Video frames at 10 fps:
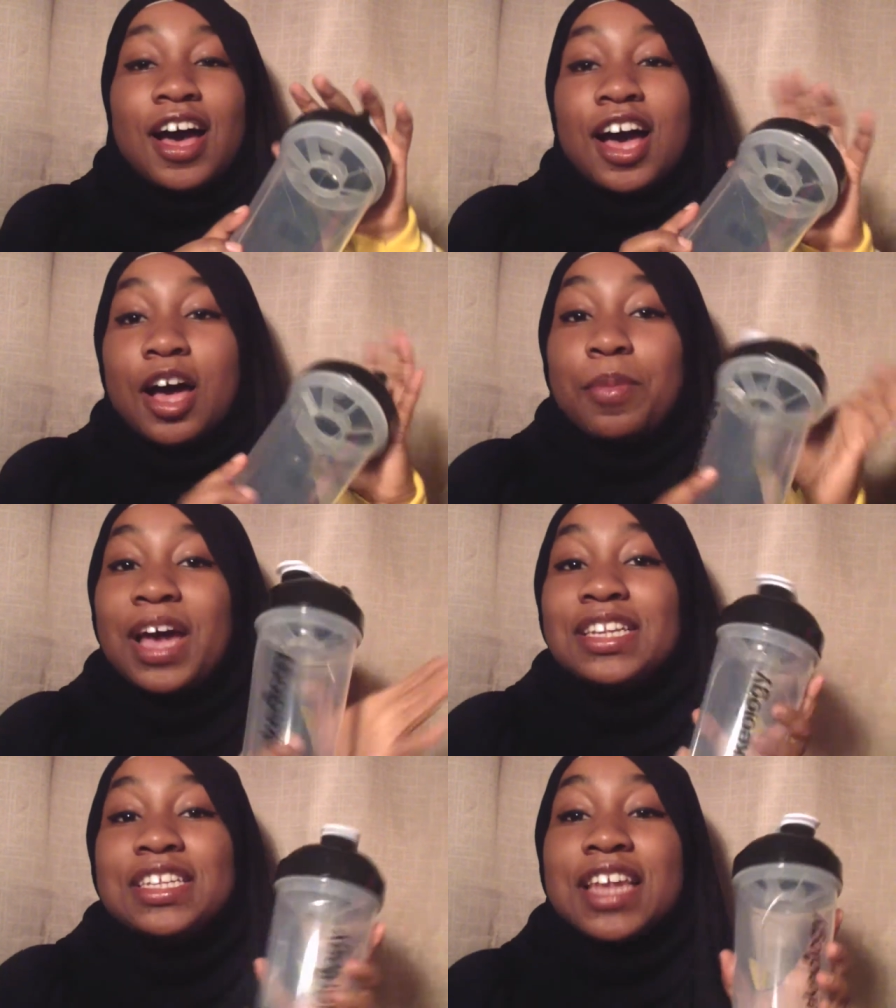
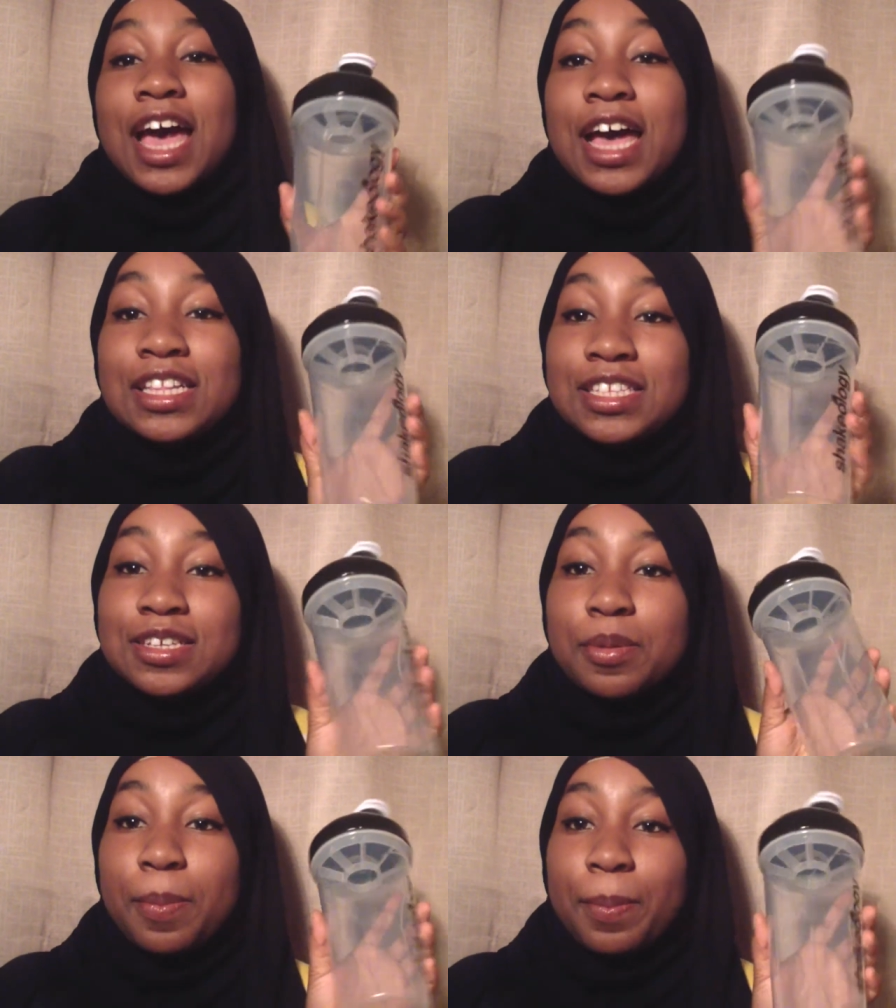I did
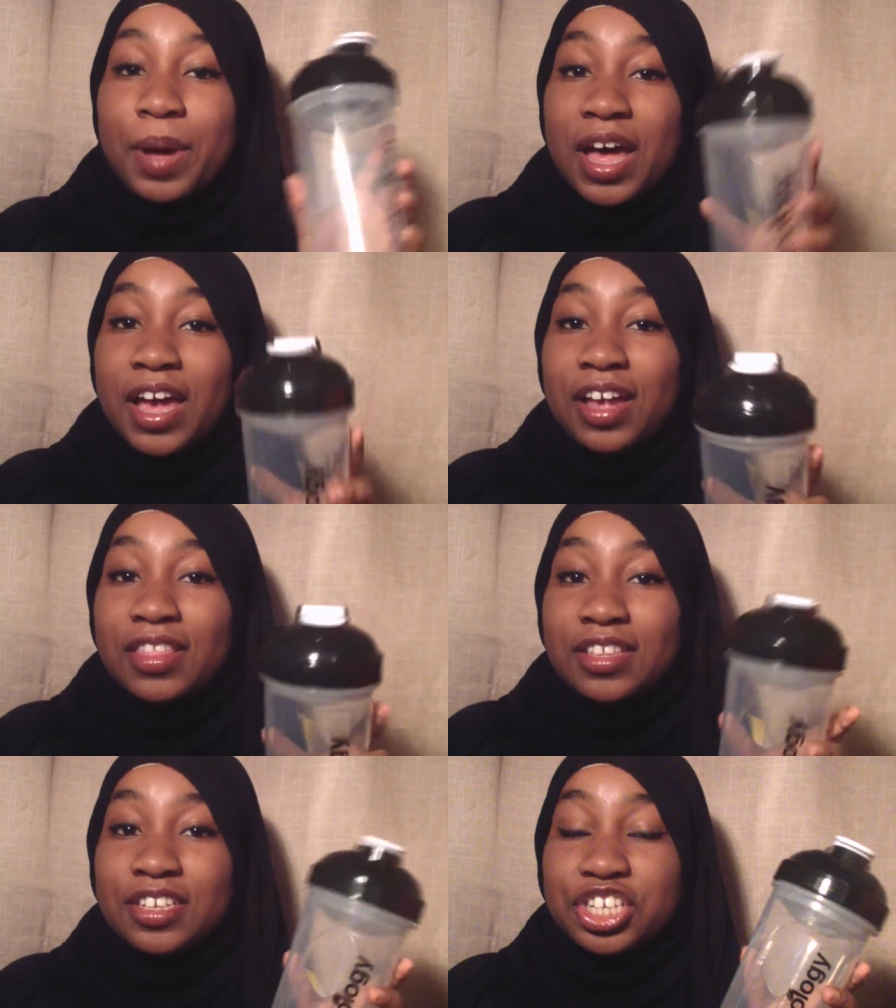not
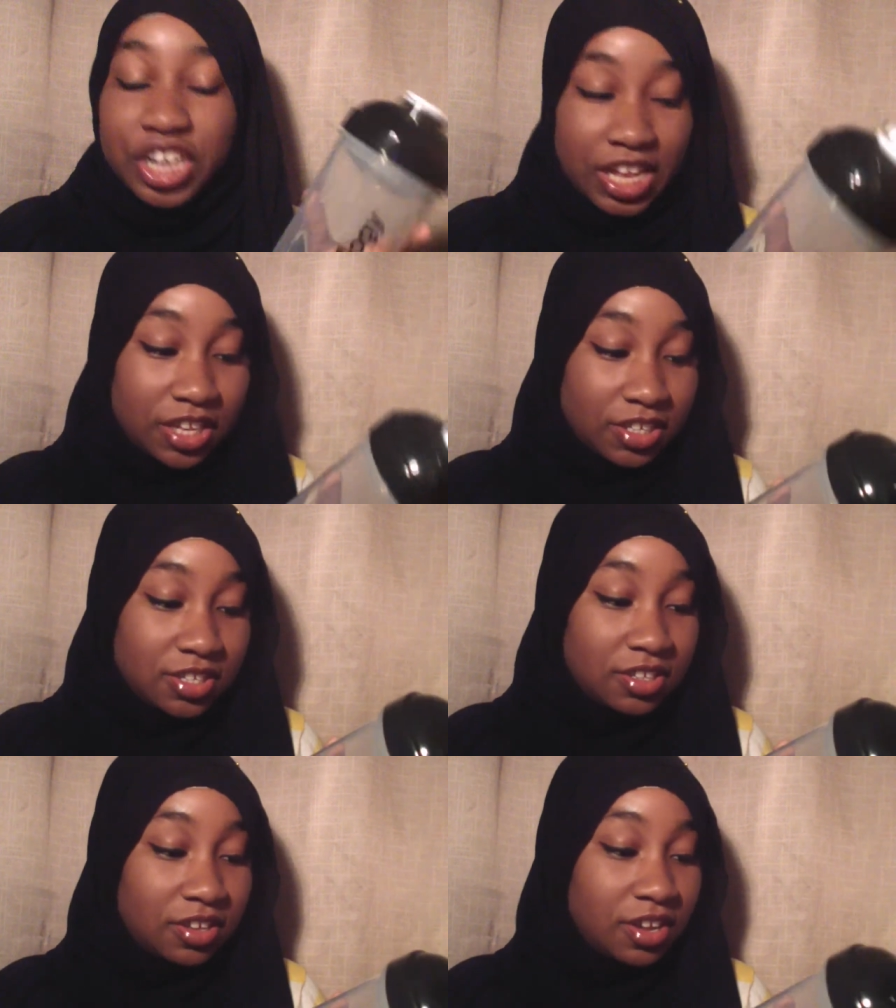buy the
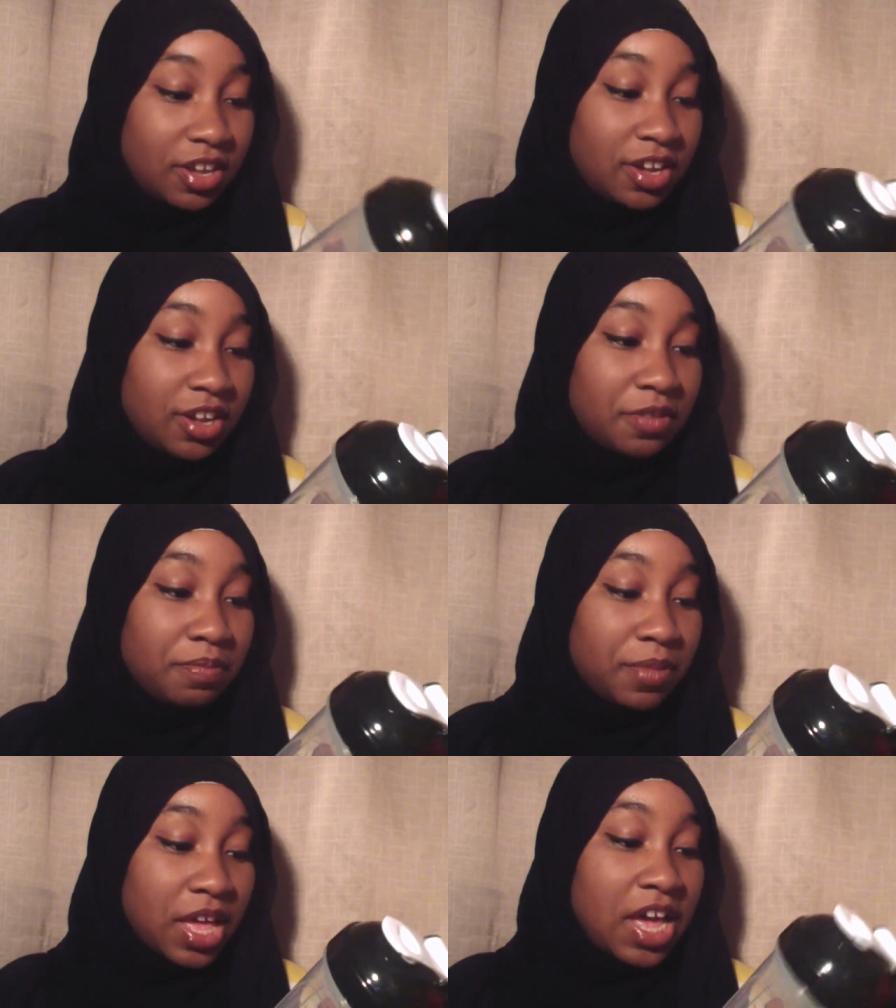shakes.
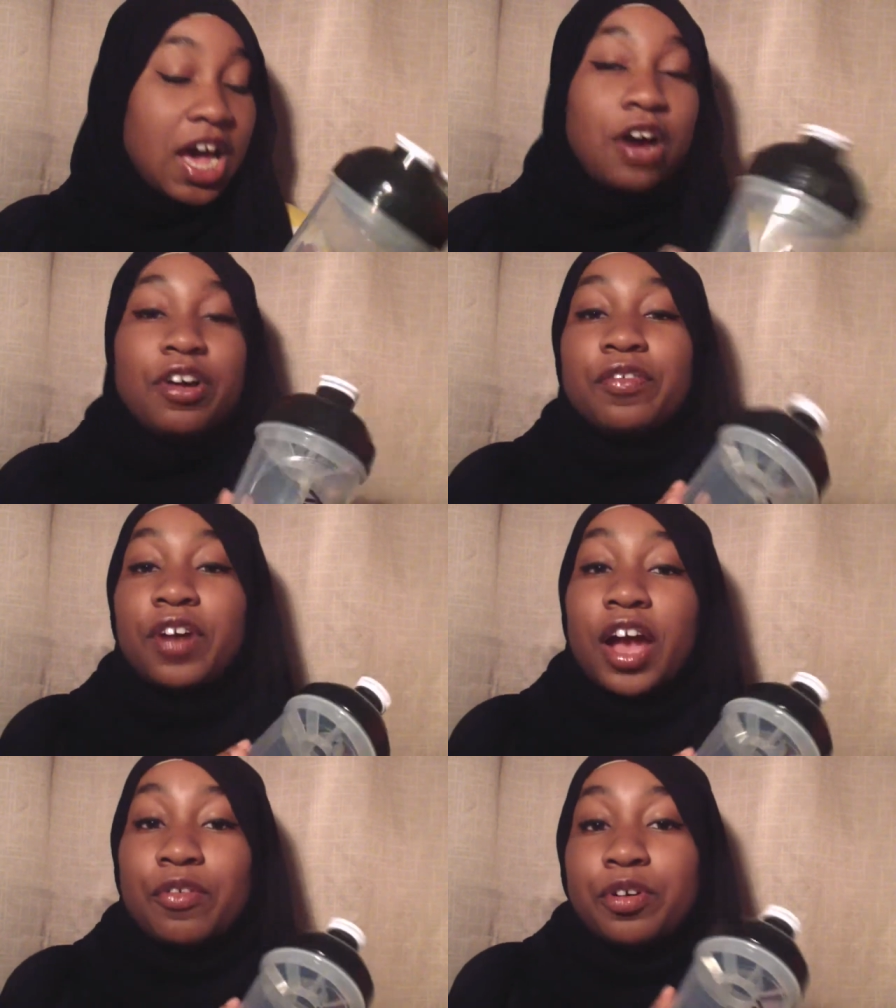
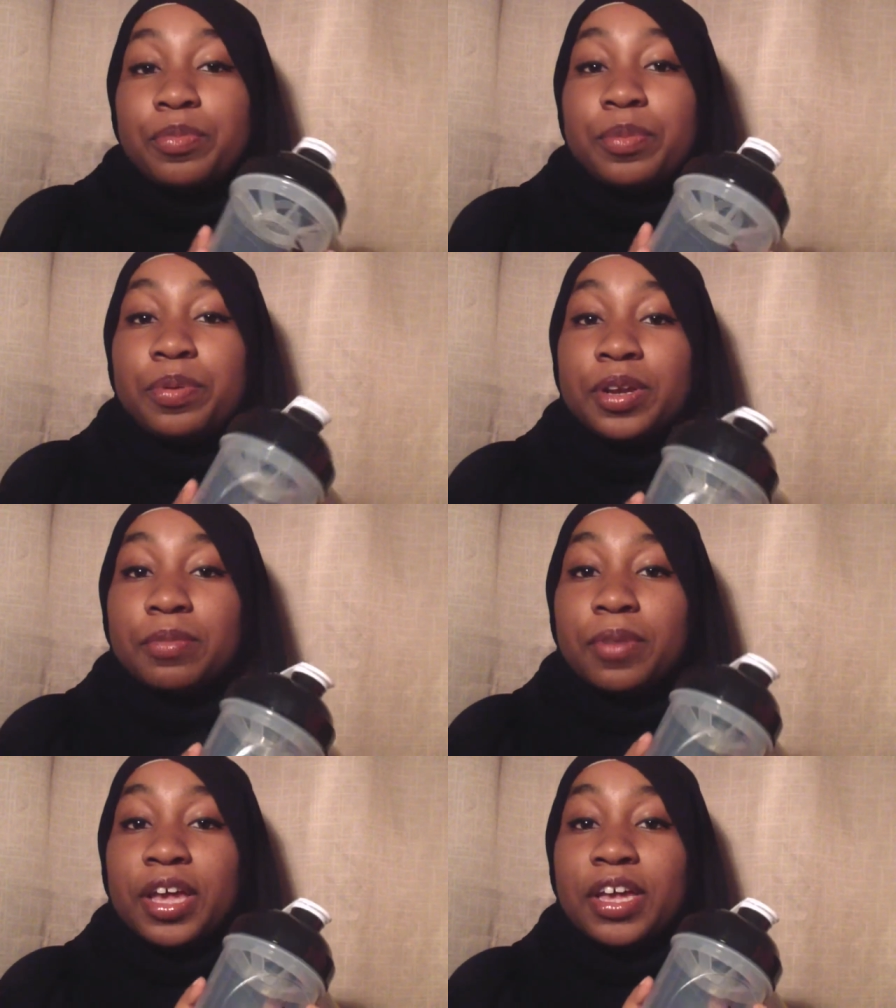However, I will be
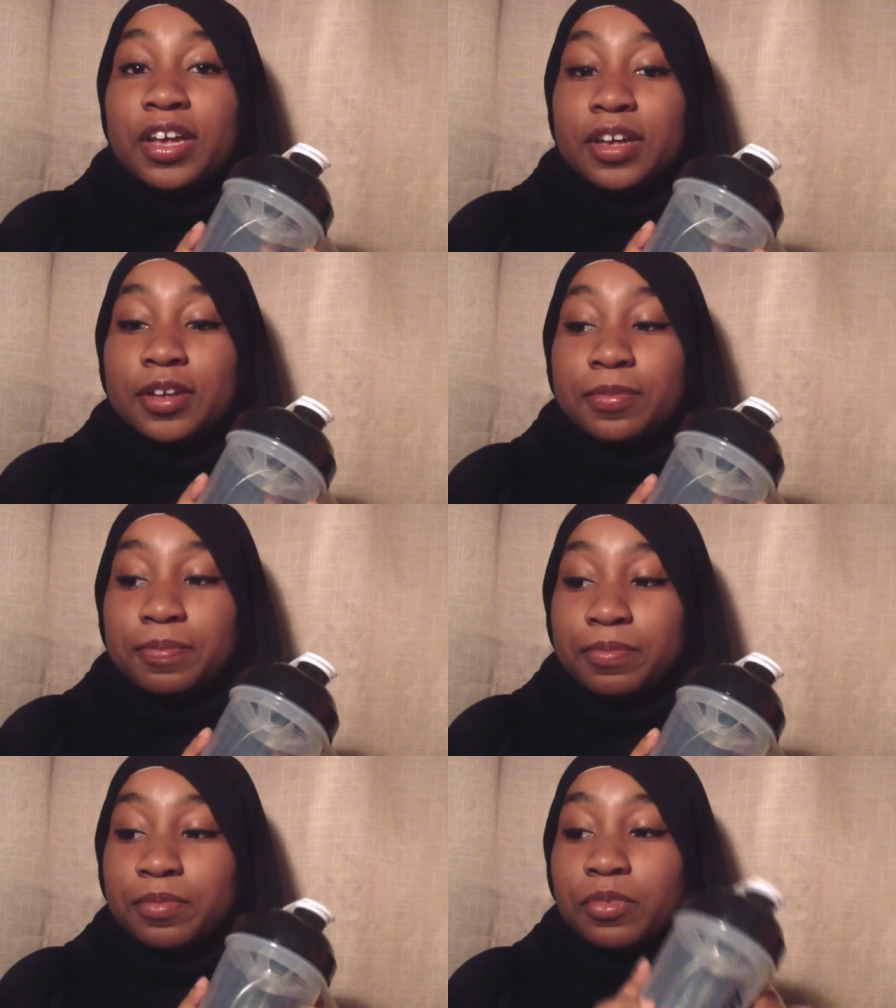putting my
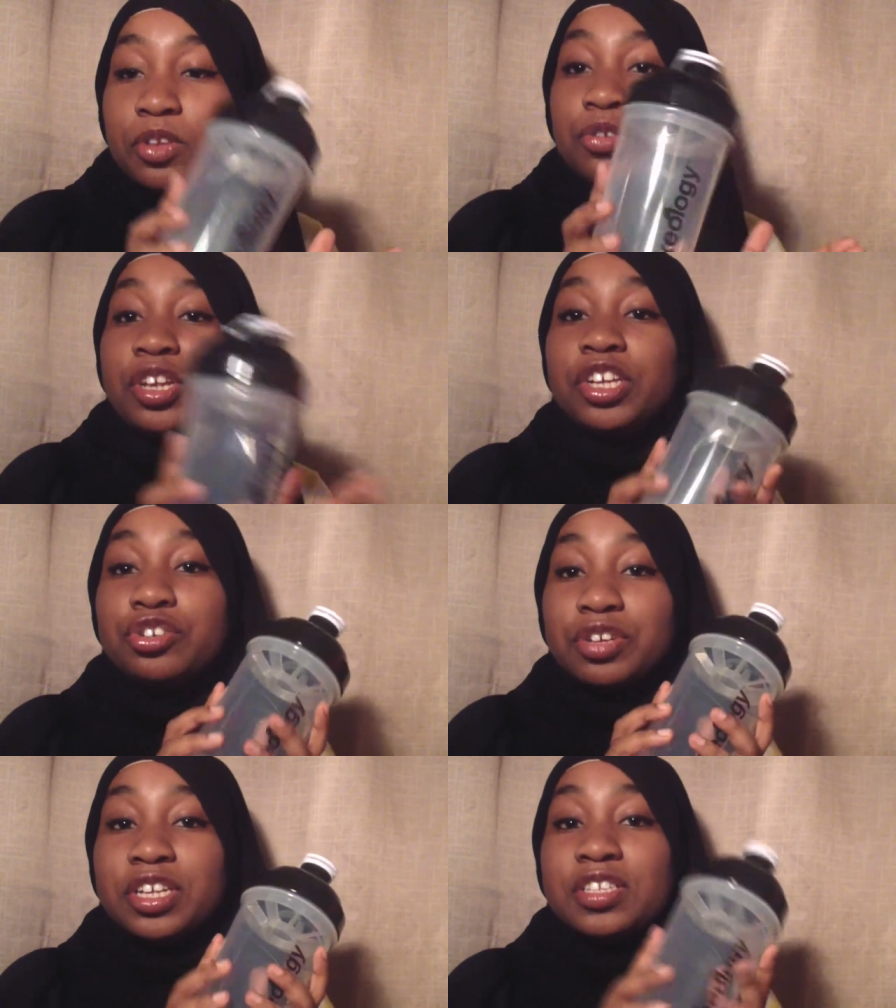
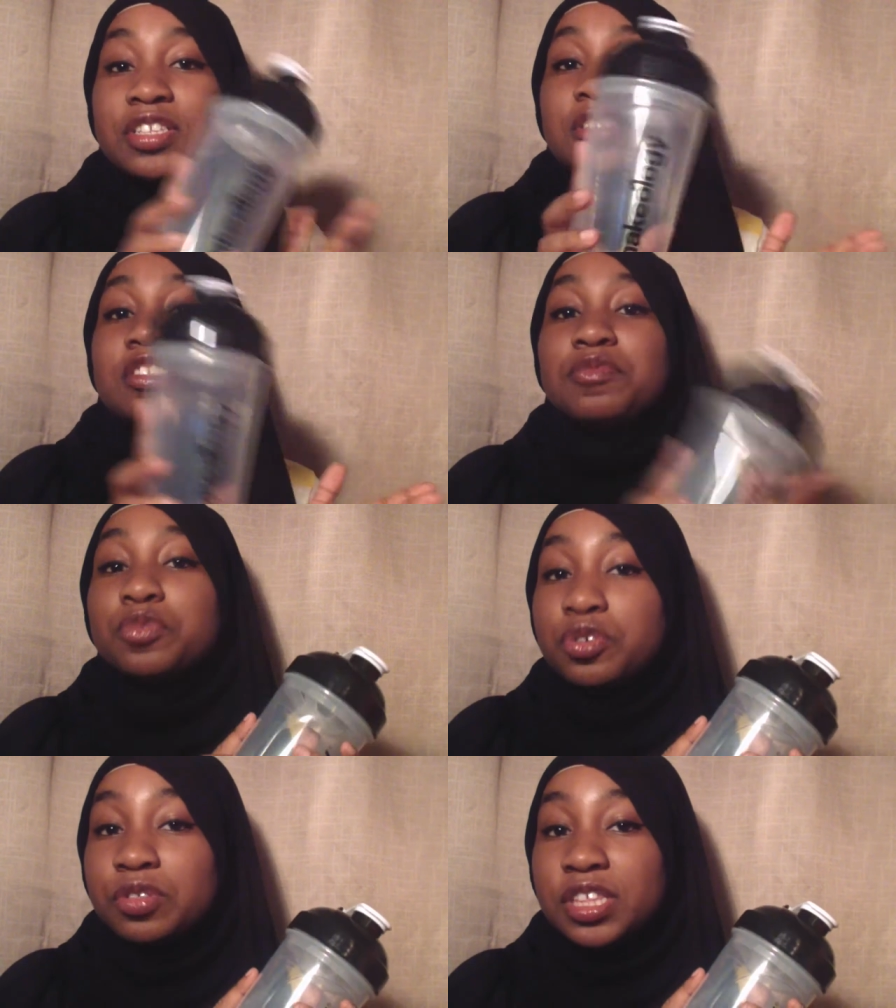green drinks and
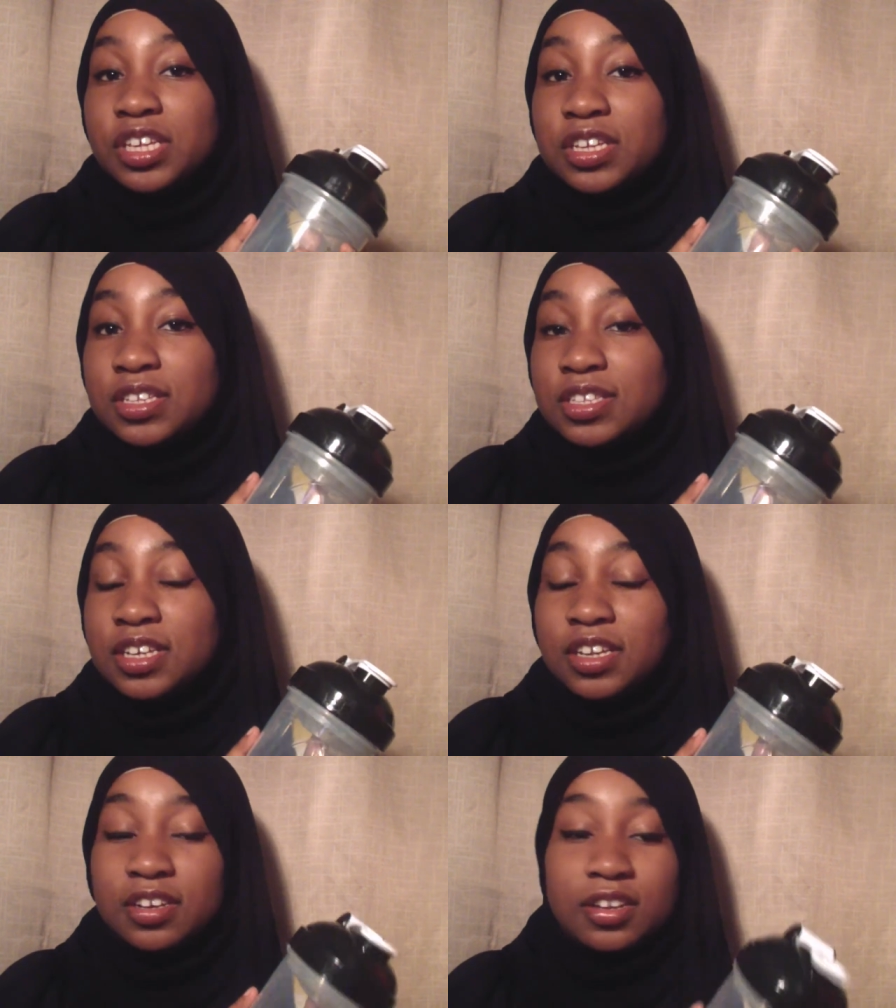smoothies
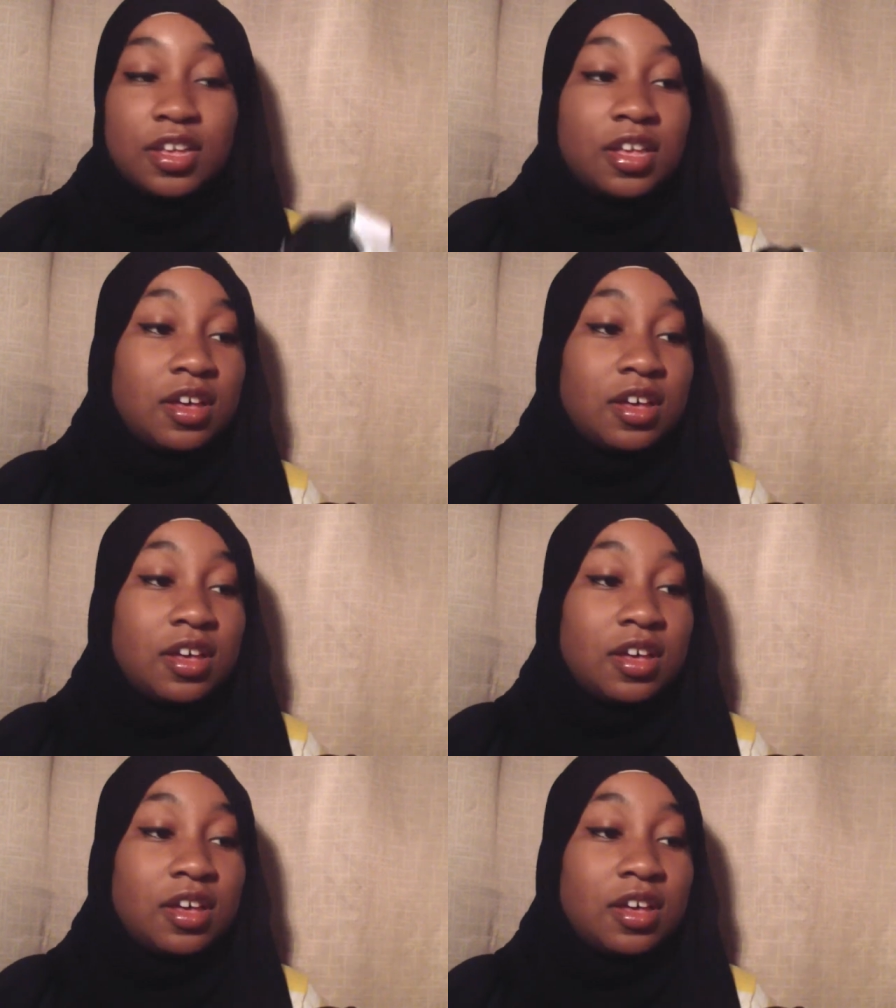and